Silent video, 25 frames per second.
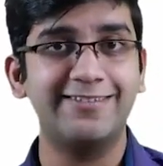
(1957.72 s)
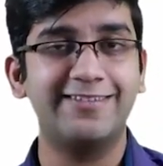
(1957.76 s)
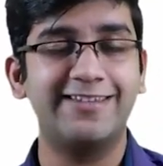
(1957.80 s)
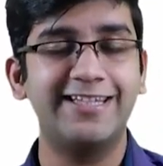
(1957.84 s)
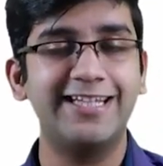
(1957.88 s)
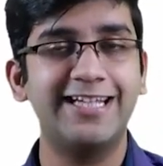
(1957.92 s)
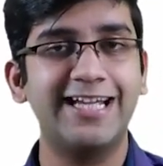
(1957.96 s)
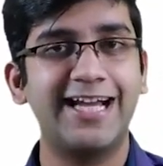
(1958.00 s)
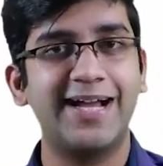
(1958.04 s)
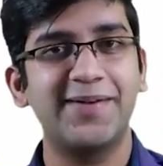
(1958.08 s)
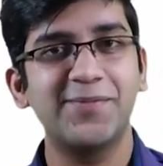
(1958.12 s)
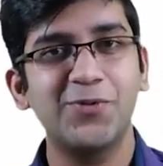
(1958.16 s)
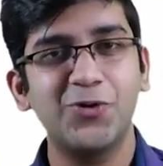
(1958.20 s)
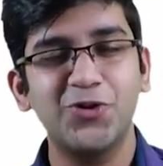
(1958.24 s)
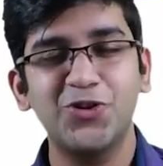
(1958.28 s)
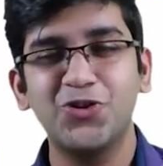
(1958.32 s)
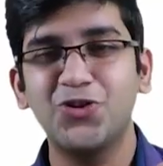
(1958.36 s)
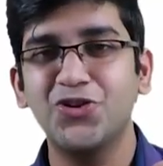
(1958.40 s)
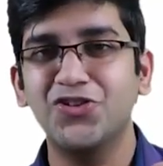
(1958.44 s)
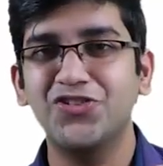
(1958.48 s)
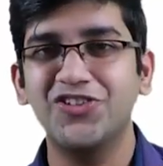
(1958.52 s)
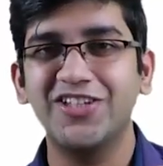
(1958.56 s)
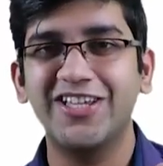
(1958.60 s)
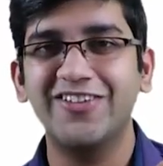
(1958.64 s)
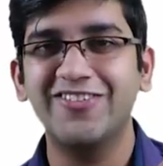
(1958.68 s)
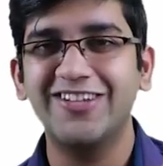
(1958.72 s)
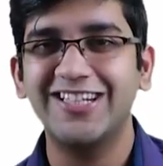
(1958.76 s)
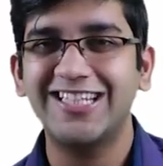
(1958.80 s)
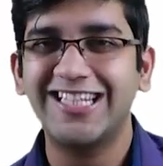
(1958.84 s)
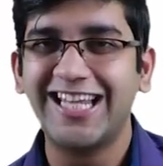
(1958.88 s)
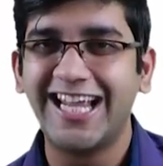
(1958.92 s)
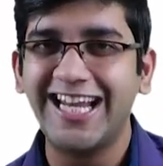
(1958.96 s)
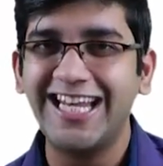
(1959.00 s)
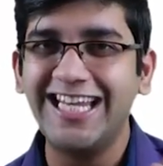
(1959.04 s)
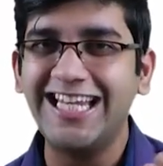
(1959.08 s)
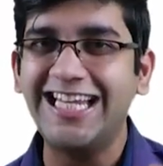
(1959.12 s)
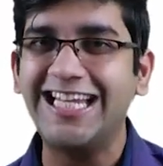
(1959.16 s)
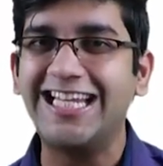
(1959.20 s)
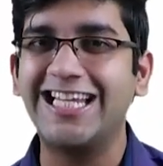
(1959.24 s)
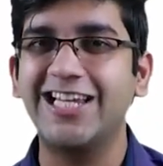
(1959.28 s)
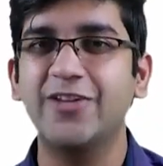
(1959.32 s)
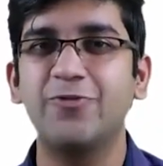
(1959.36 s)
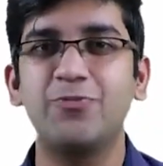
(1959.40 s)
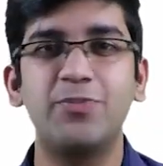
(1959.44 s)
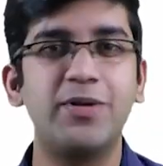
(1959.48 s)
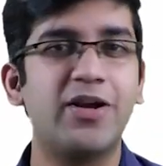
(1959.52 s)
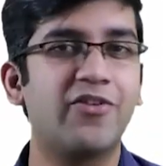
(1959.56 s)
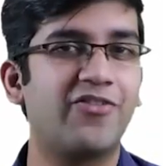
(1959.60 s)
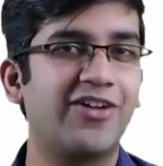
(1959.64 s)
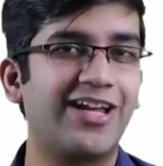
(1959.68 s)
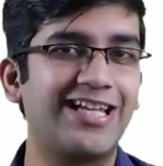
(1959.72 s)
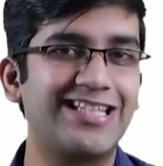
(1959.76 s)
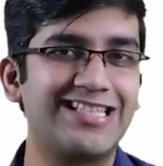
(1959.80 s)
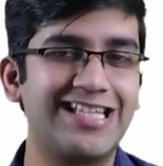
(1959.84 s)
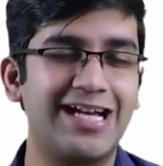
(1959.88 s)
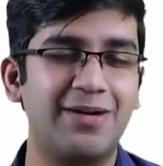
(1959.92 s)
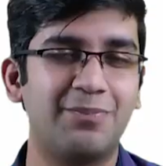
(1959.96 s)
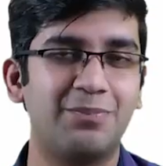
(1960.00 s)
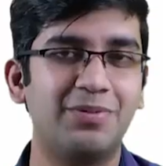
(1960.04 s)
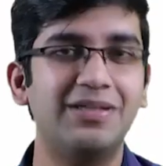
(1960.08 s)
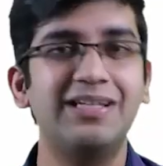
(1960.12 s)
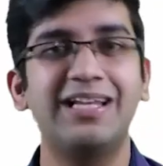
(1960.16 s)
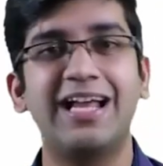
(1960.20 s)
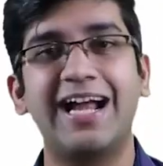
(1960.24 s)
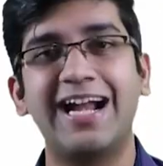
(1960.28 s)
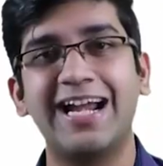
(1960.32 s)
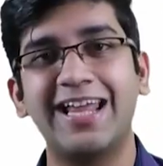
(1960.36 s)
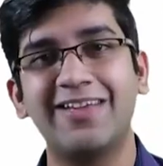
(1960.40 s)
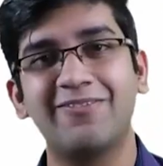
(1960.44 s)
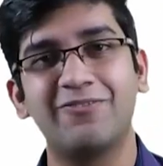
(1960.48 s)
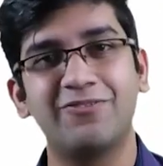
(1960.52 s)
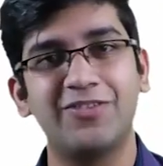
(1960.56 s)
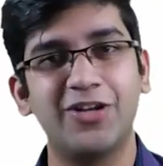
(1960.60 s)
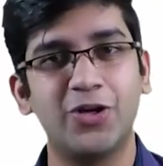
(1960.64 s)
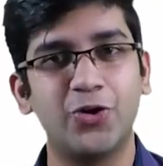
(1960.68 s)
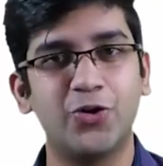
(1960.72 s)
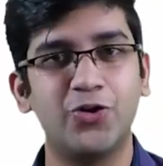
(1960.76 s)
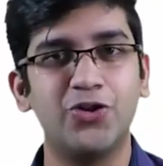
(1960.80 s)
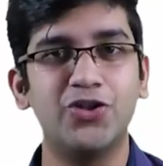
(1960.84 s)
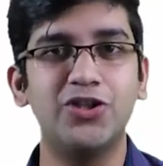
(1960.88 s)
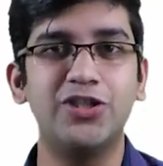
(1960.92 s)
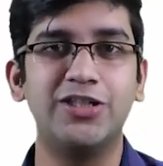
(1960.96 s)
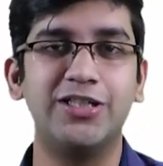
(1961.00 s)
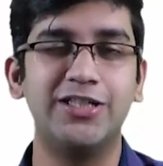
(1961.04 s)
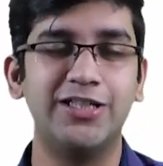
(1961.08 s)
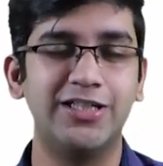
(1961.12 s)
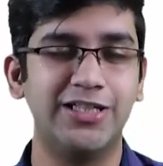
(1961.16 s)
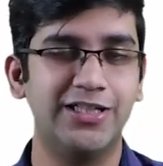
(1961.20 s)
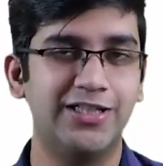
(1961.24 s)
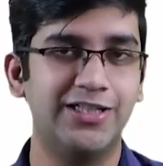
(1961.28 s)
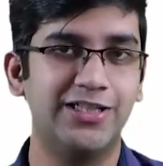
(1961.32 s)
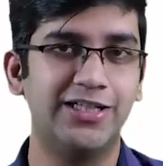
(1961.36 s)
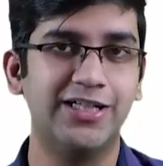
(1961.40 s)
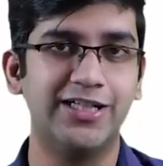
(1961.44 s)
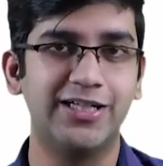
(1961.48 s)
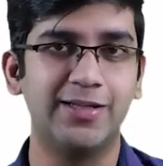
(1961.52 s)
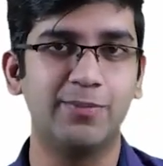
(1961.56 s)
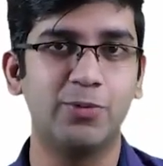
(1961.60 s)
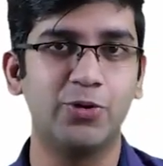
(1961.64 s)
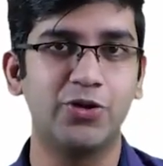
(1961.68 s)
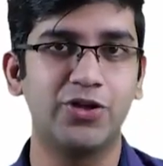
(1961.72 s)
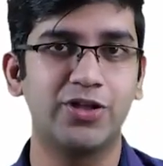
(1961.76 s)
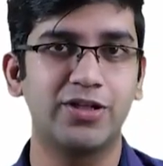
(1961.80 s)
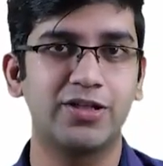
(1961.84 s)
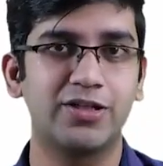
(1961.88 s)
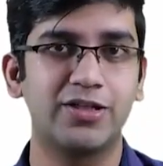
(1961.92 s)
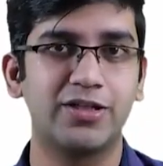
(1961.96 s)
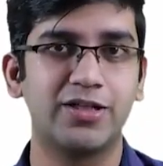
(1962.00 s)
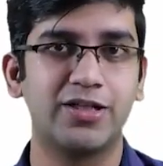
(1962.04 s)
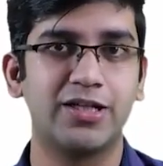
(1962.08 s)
thing, I'm going to go give a tiny little bit of example and we are going to learn about it.